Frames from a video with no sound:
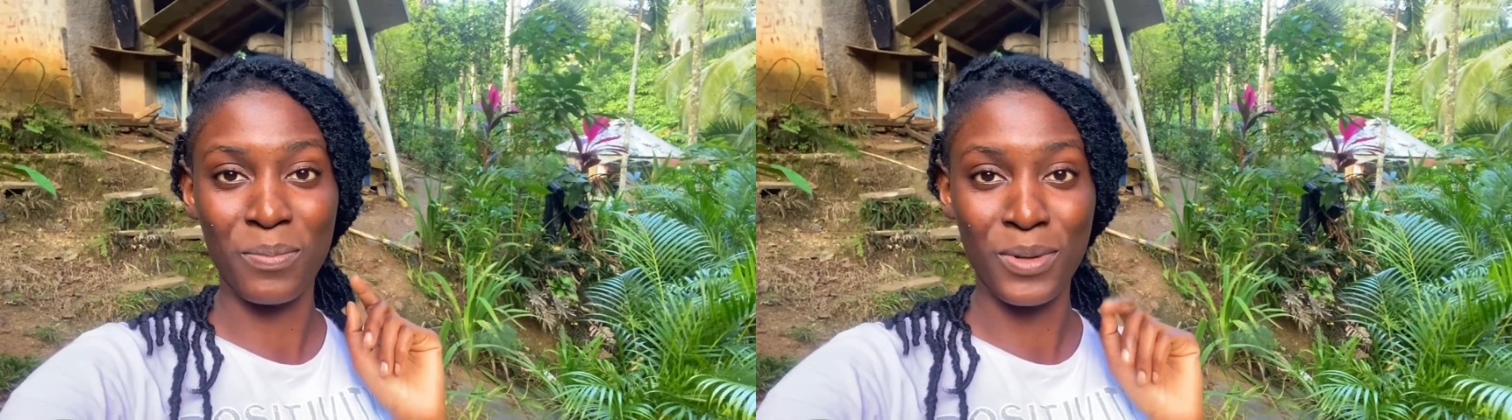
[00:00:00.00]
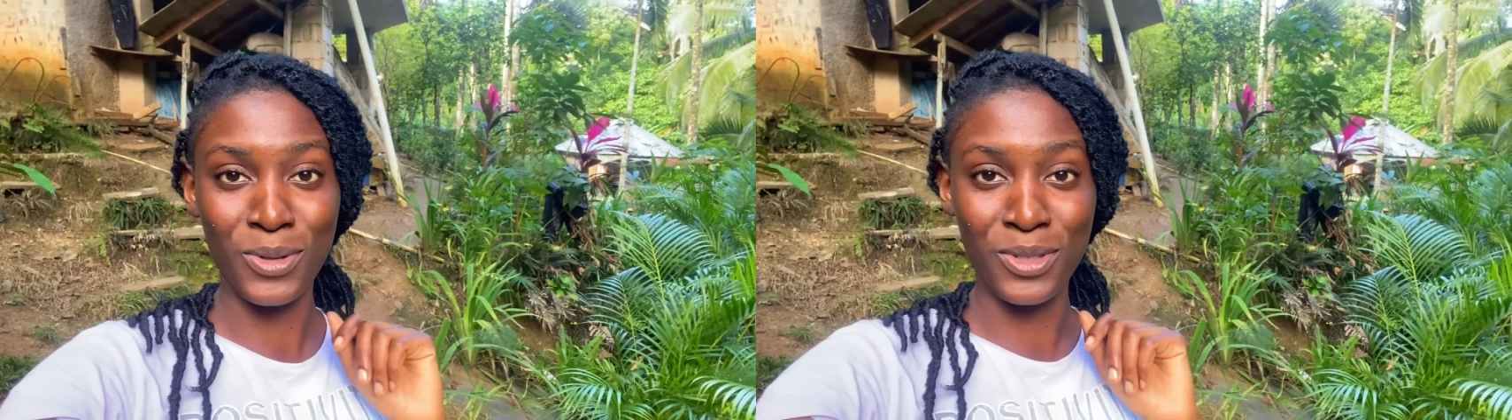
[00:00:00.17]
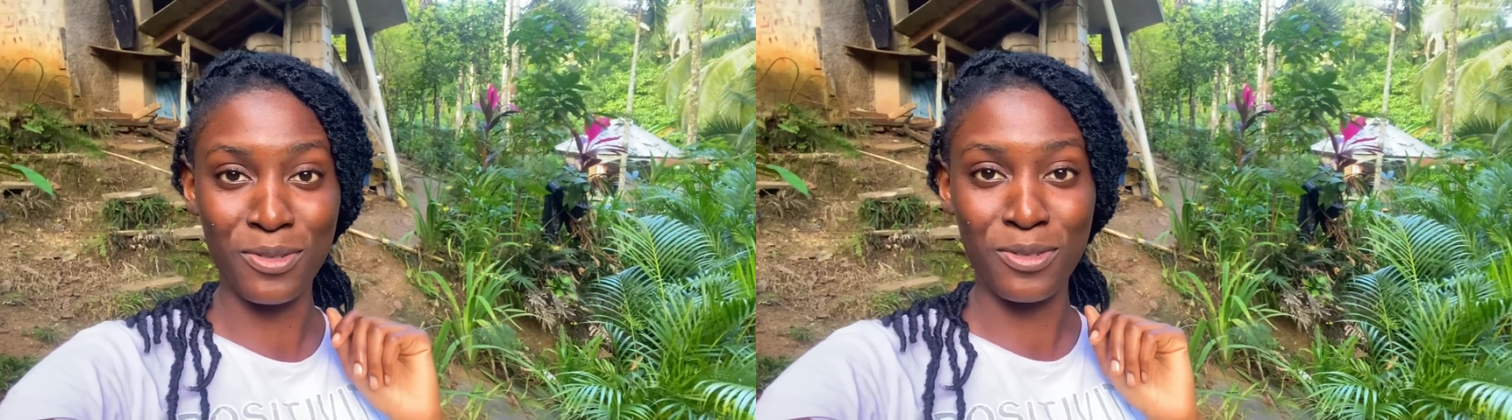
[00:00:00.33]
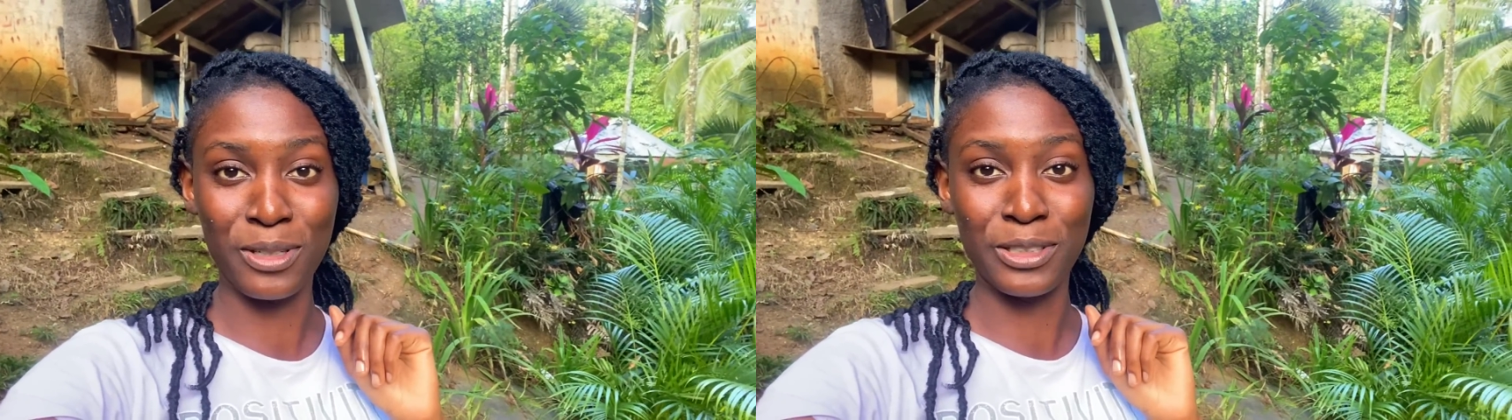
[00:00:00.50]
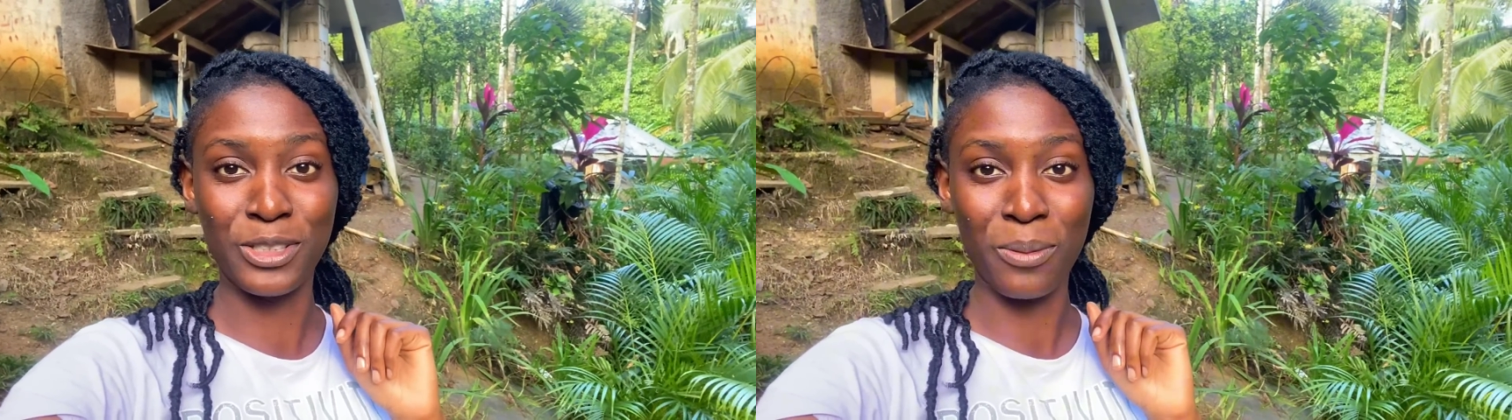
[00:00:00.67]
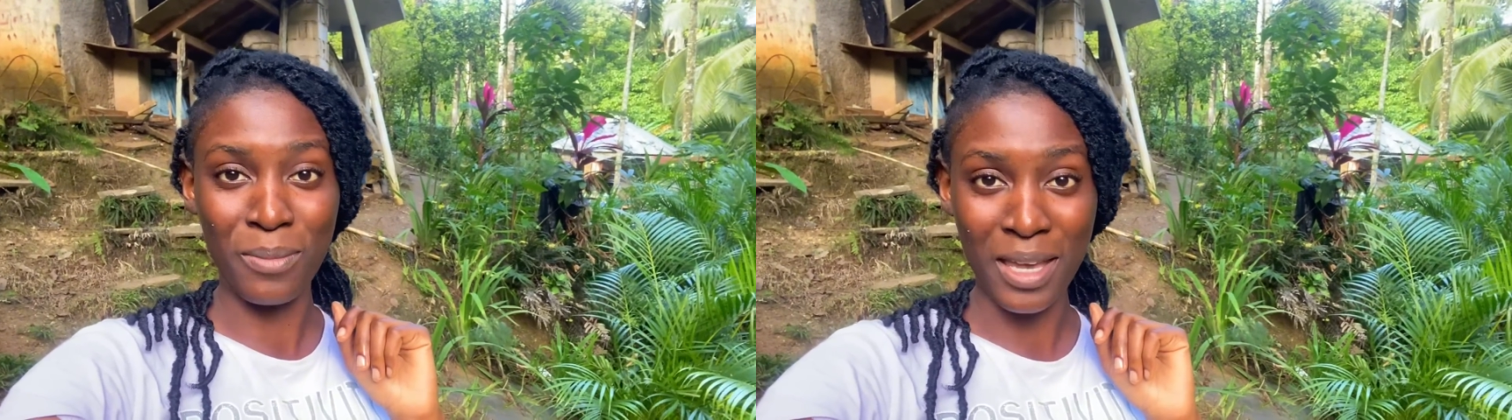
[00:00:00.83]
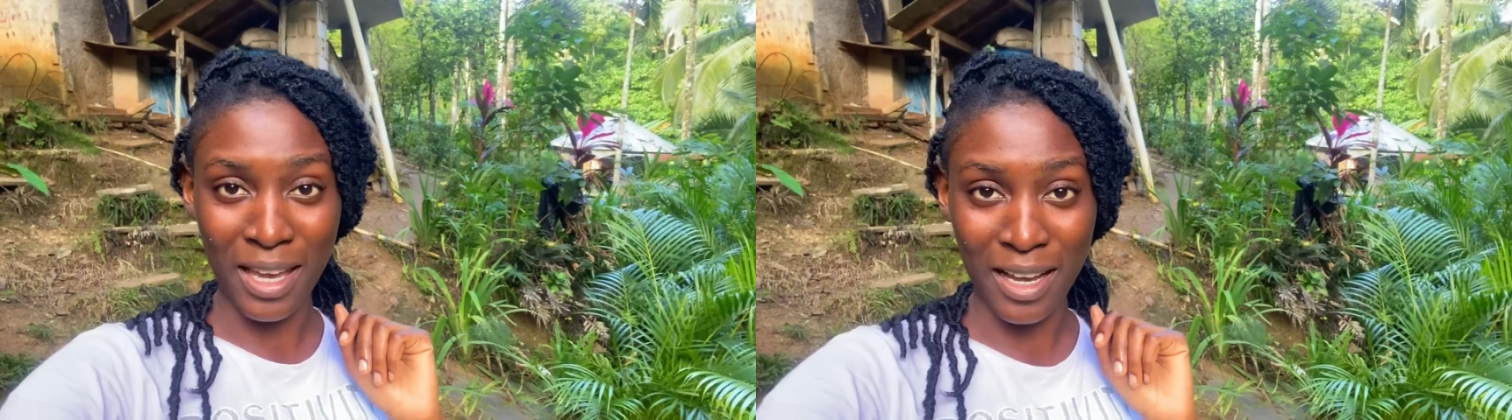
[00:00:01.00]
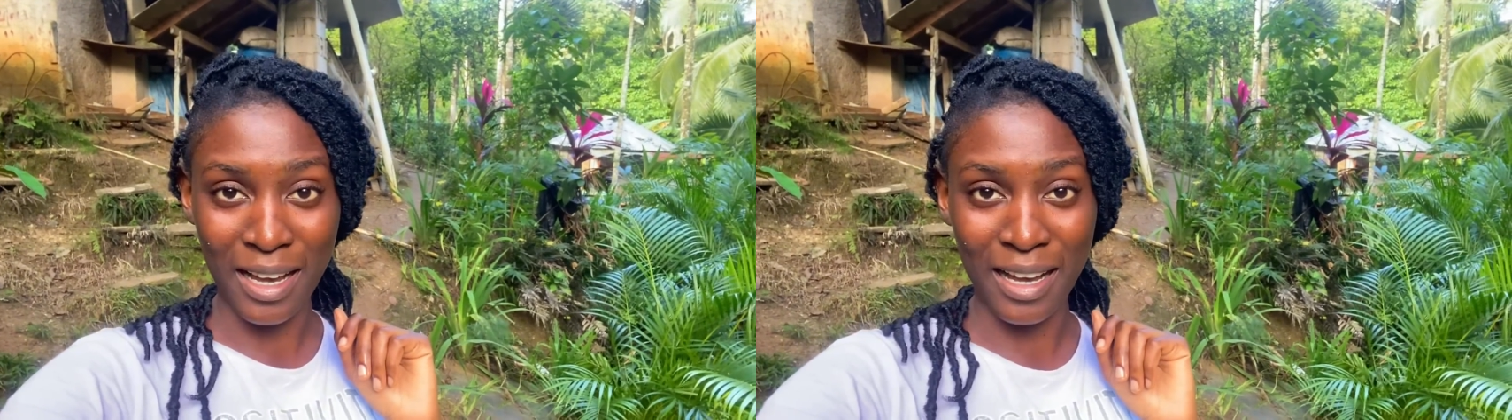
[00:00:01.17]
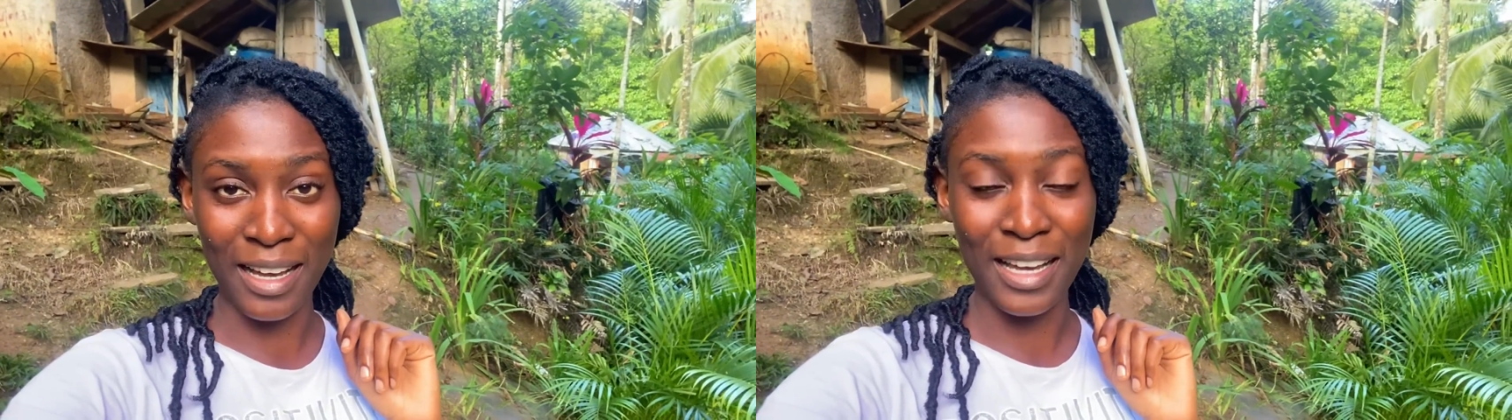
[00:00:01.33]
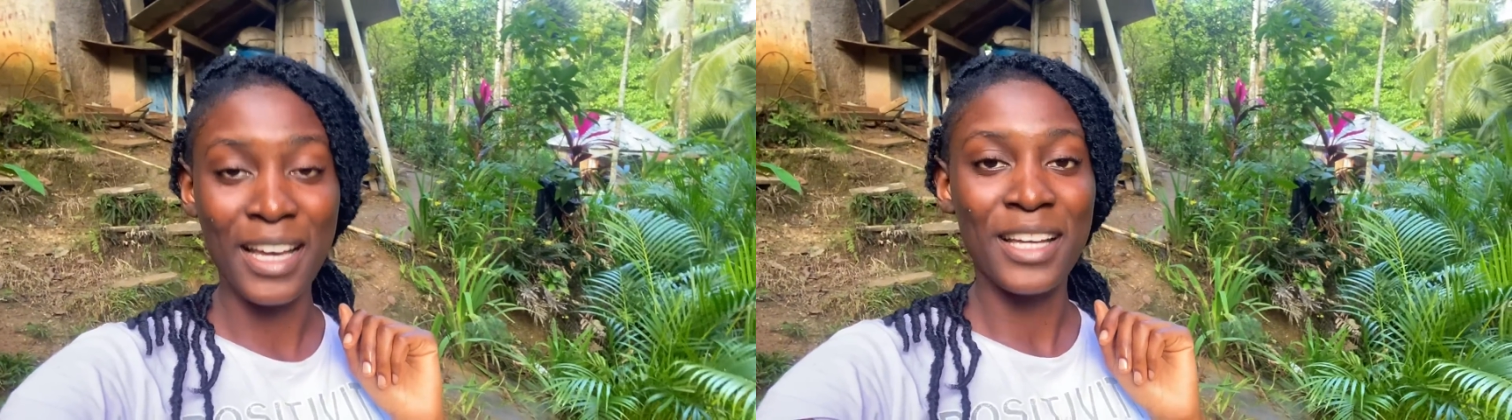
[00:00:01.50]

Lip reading: beautiful Jamaica.